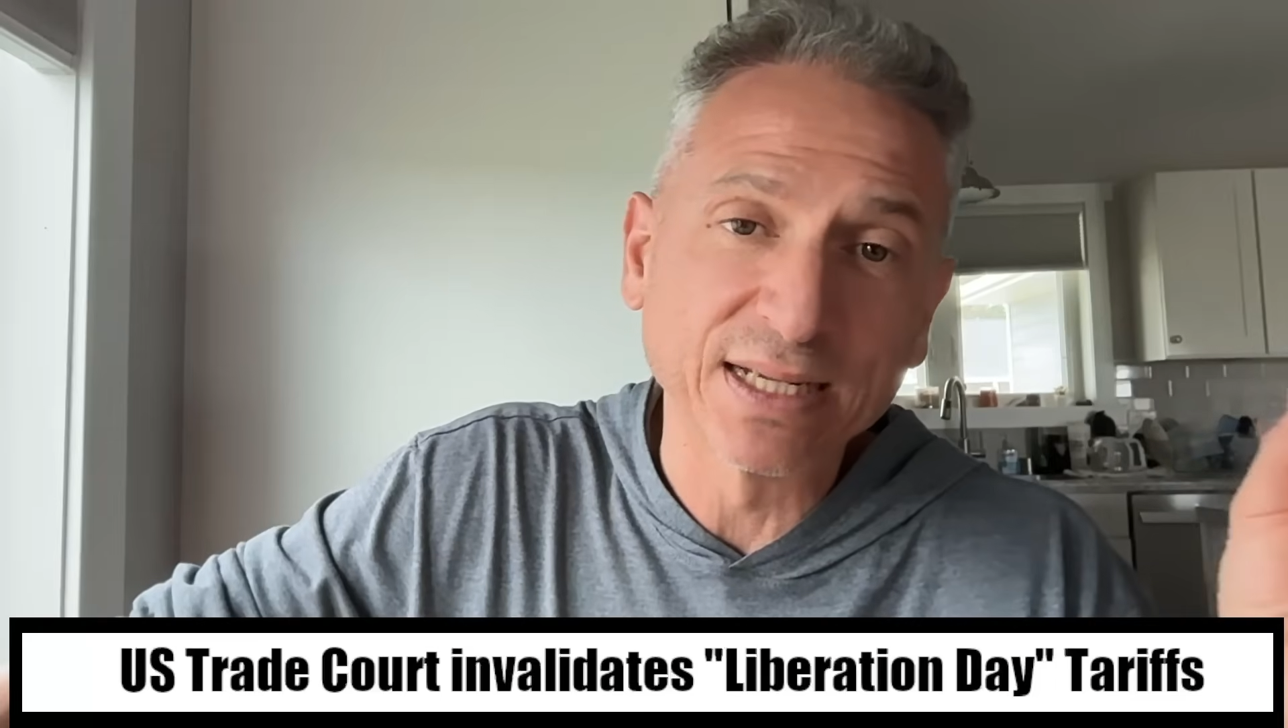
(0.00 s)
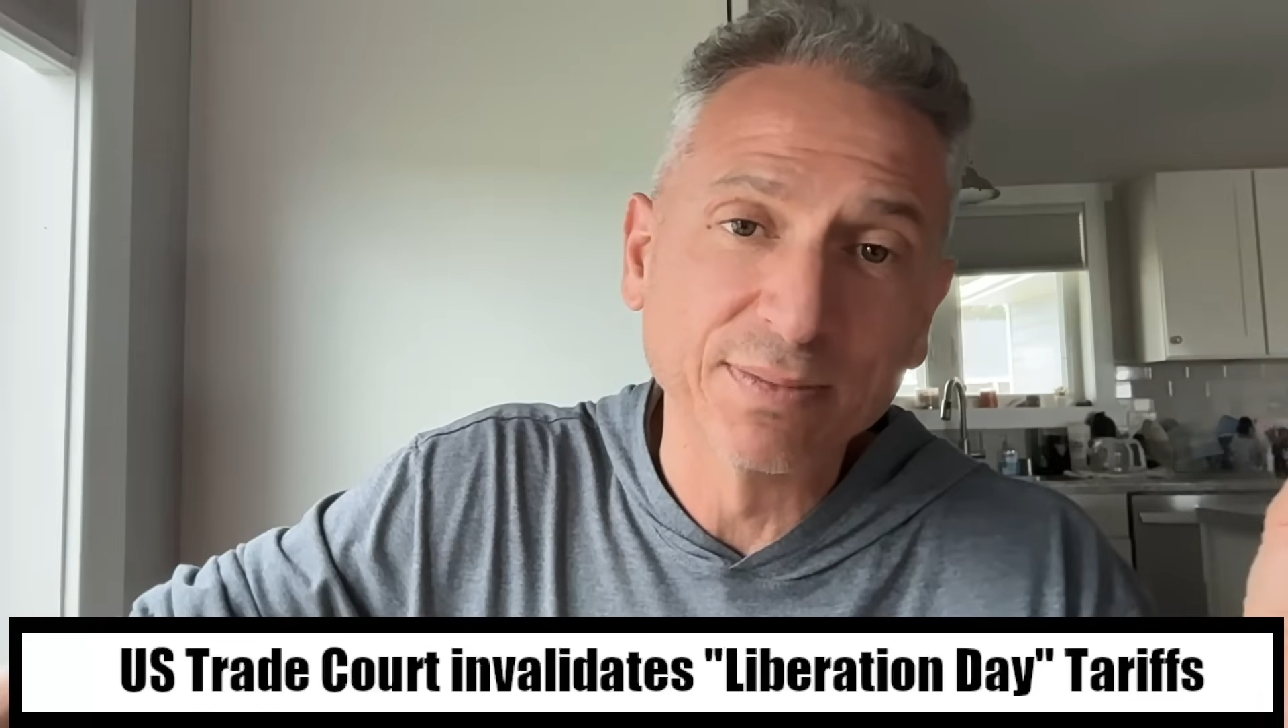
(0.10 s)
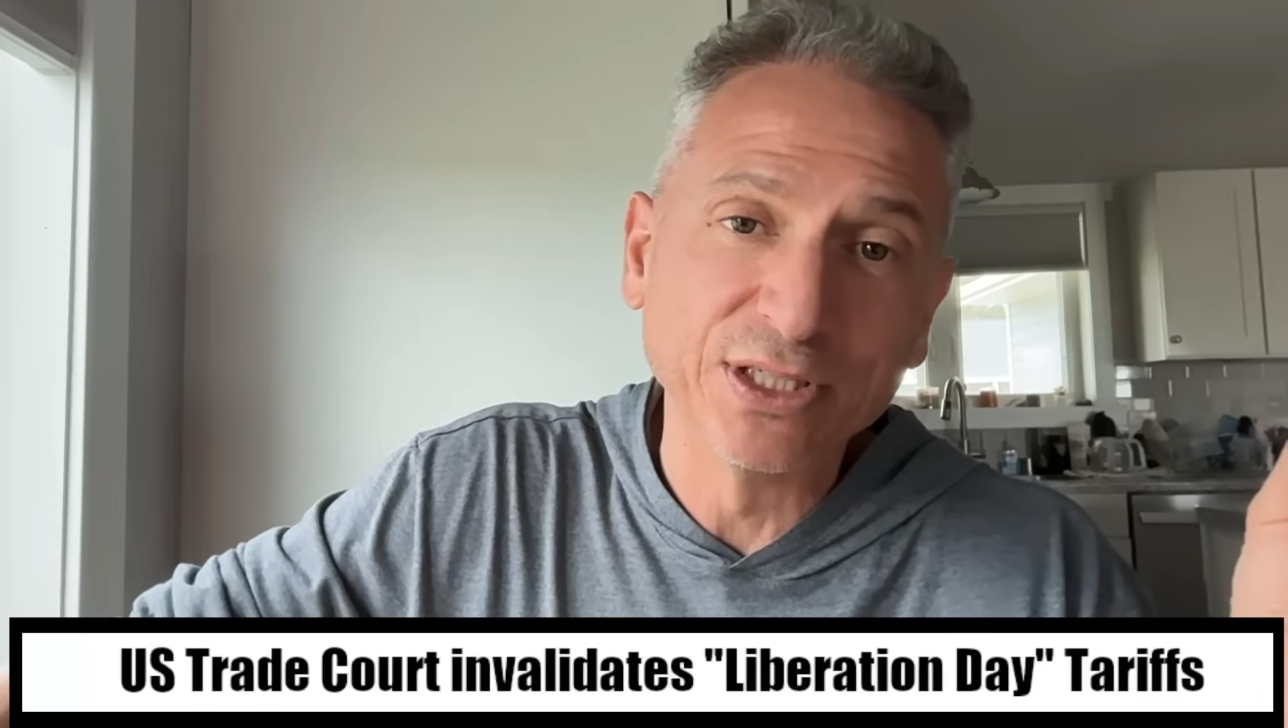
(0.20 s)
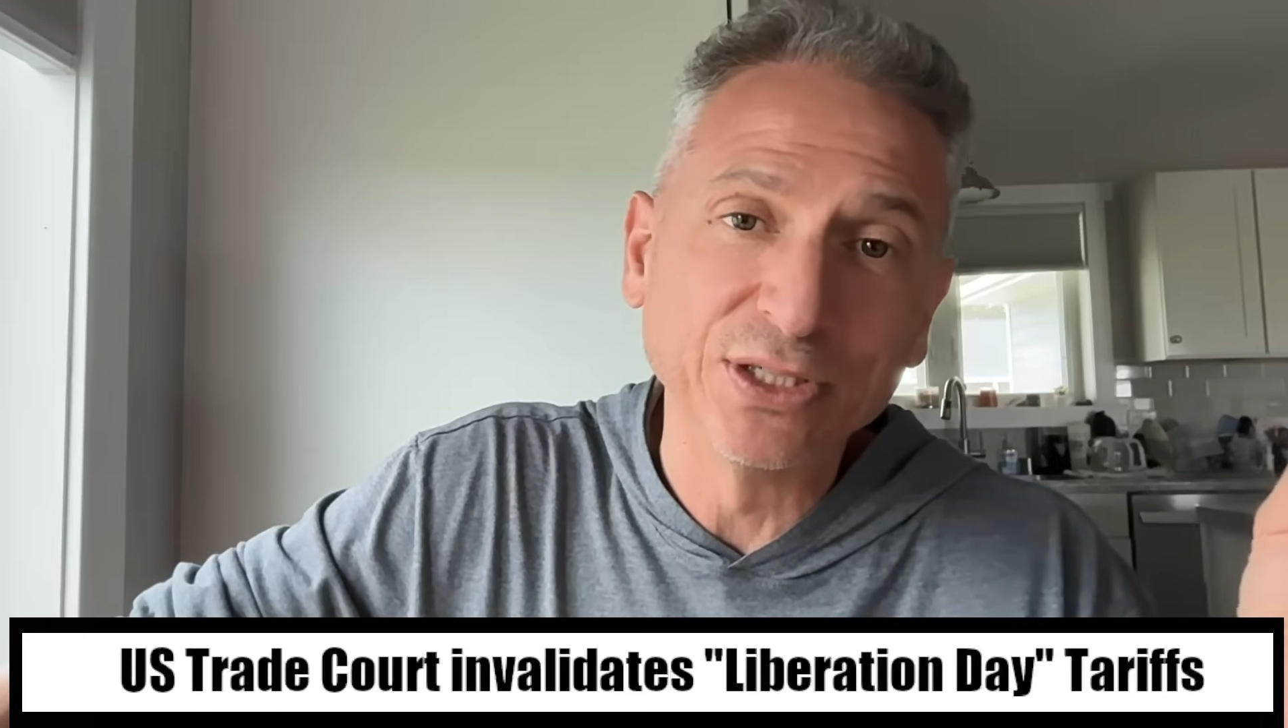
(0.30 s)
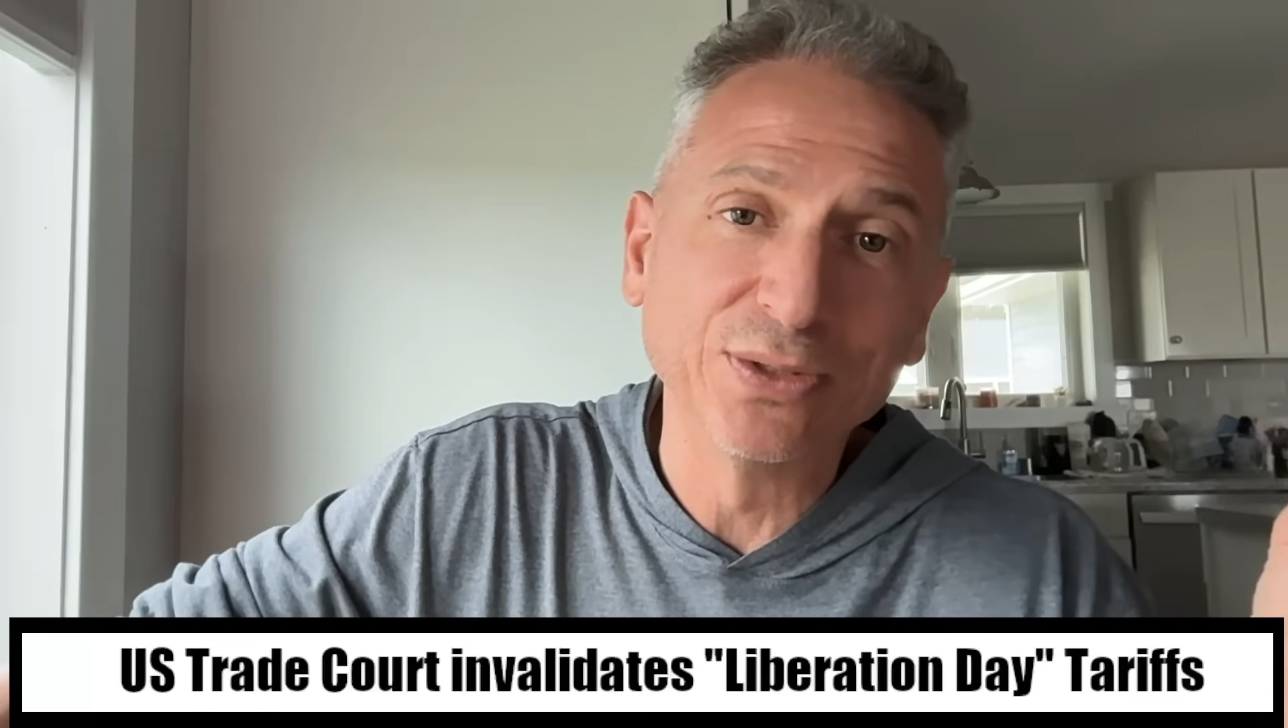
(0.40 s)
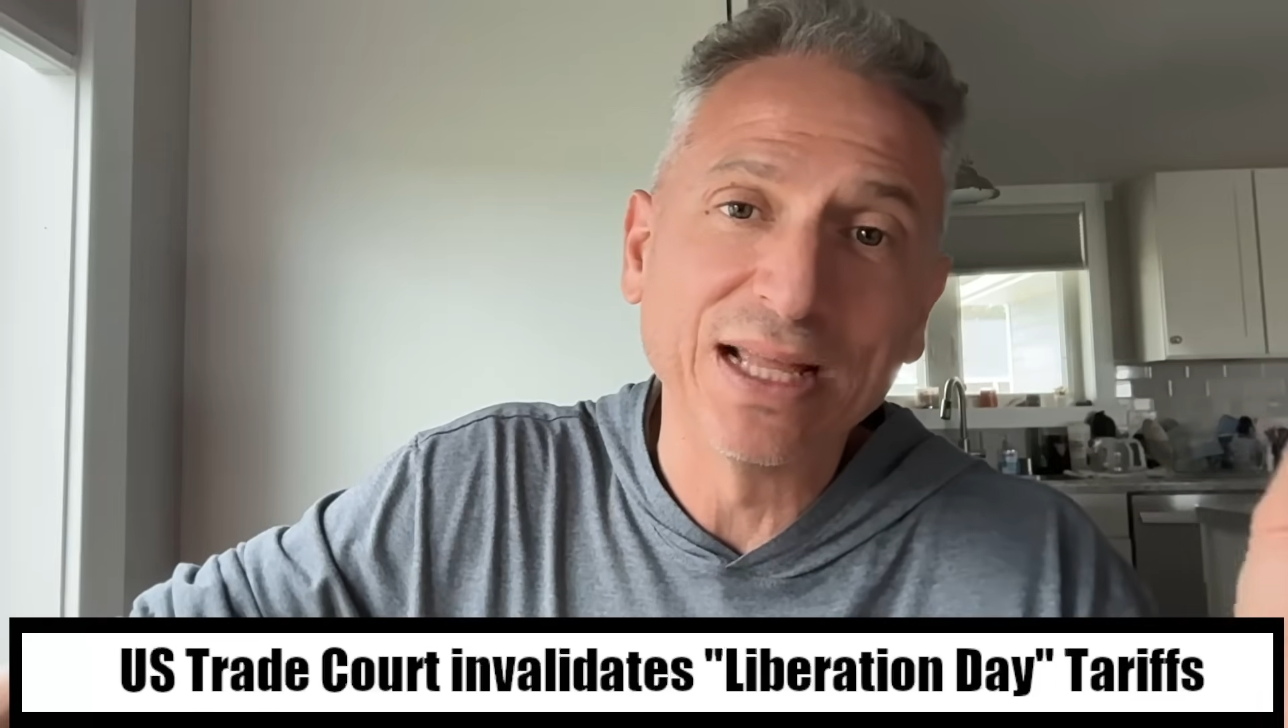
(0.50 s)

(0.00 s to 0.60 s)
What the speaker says: come due,